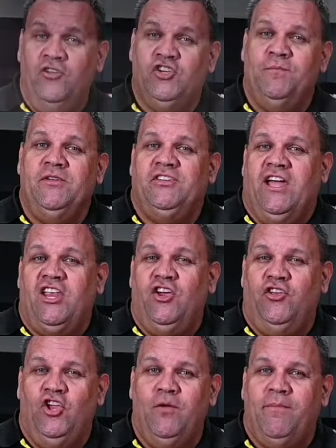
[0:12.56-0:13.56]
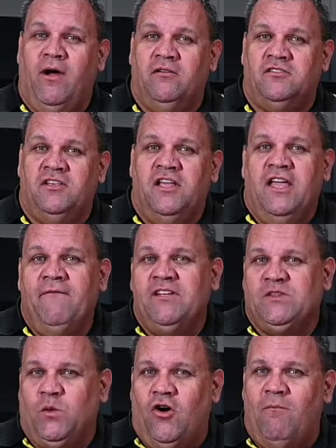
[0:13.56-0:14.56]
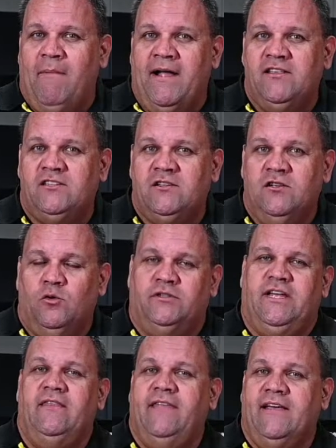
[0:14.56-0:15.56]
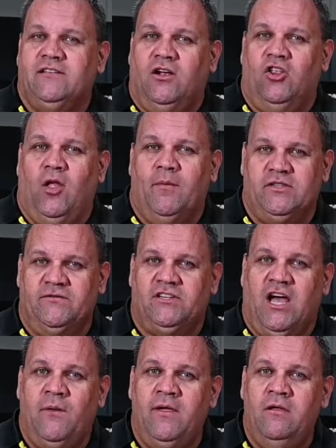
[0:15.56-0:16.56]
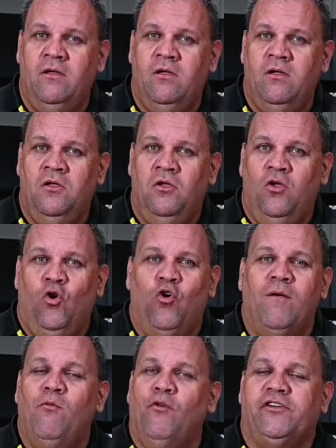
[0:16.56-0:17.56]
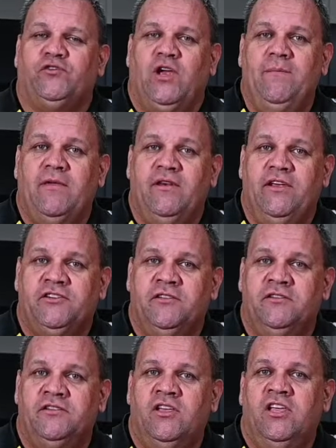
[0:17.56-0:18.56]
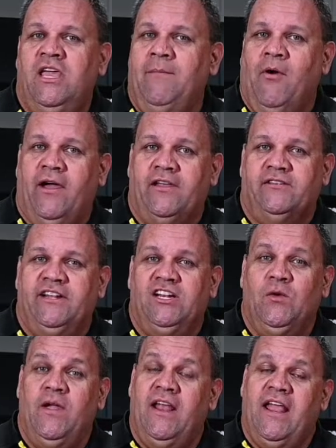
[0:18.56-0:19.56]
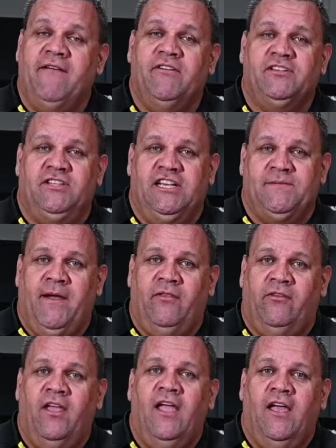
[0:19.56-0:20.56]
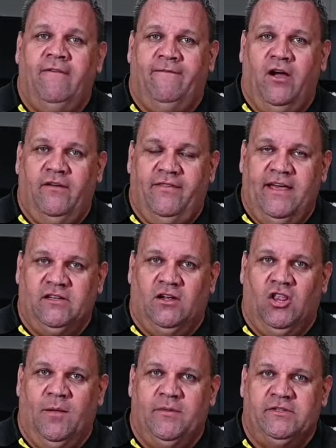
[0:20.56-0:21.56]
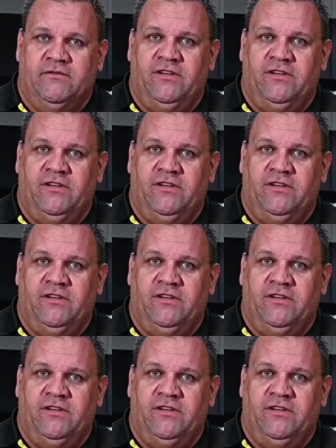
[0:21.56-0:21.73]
should be checking your U-bolts every 12 months or 10,000 kilometres of towing, or in more extreme conditions, you might consider doing it every 6 months and 5,000 kilometres of